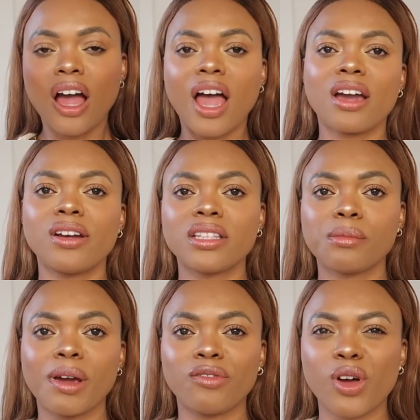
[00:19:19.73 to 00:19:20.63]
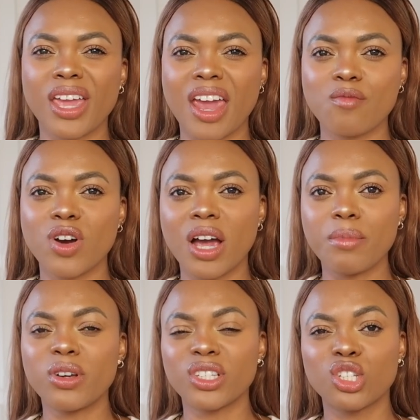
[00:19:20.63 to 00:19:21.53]
I couldn't take my vlog camera
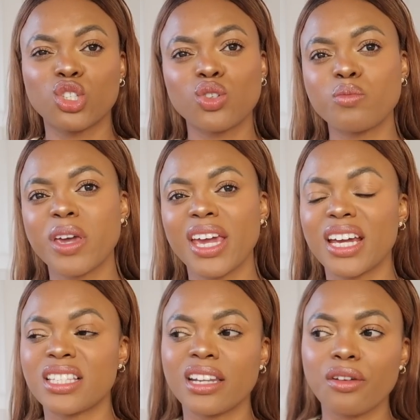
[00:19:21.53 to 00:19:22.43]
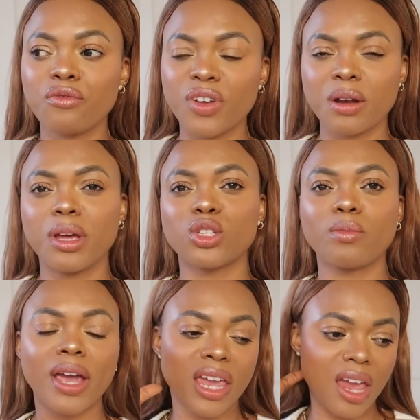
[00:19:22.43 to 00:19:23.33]
because it's too big. It didn't fit into
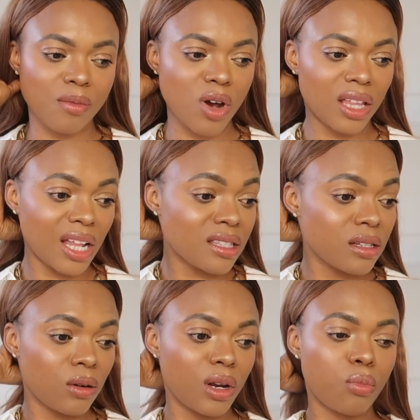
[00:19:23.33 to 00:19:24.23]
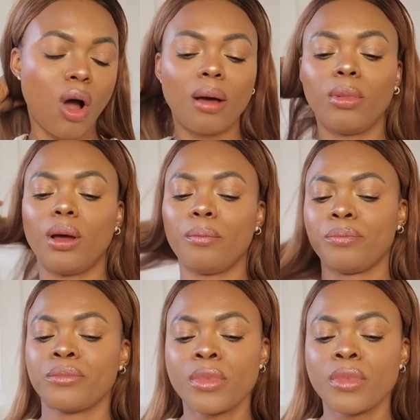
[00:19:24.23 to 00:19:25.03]
my camera. That's the only problem.